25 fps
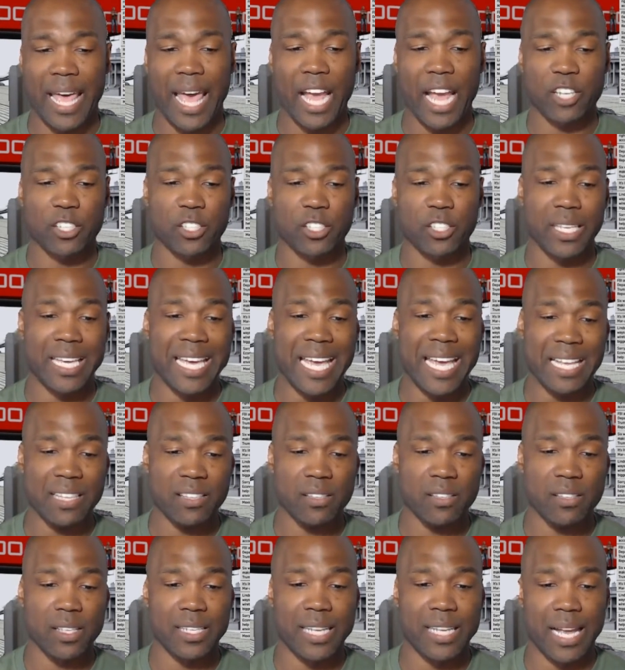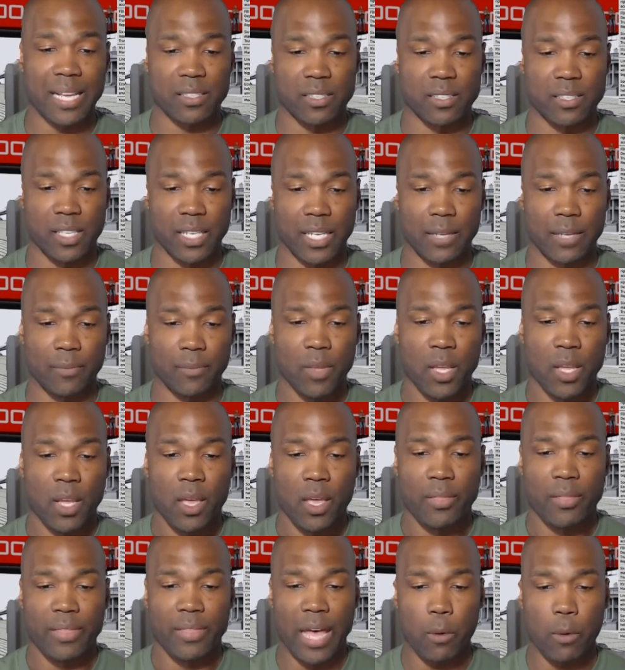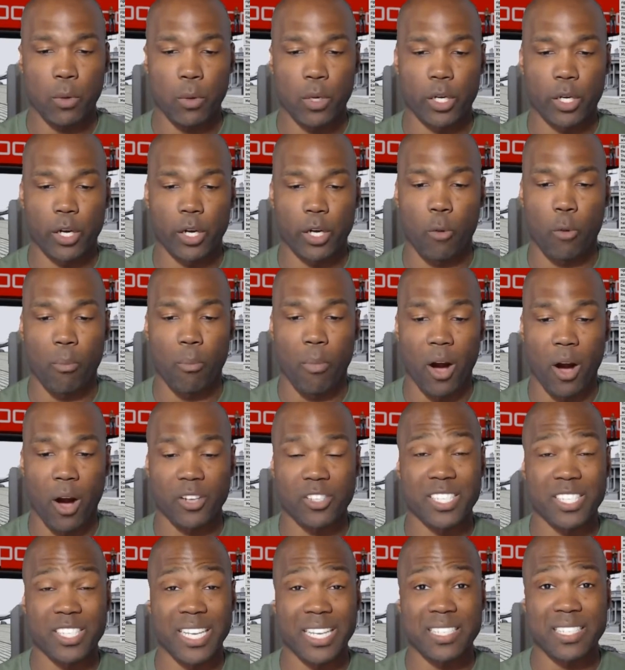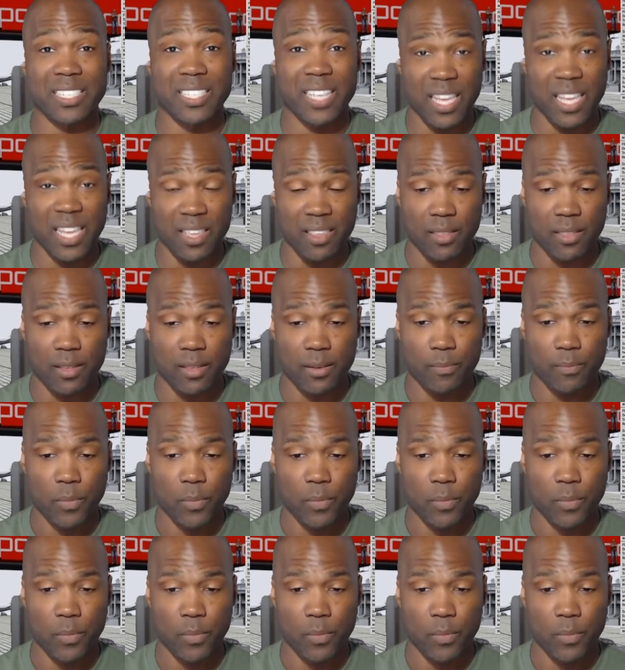actually hits the debt ceiling. That will occur March 16th.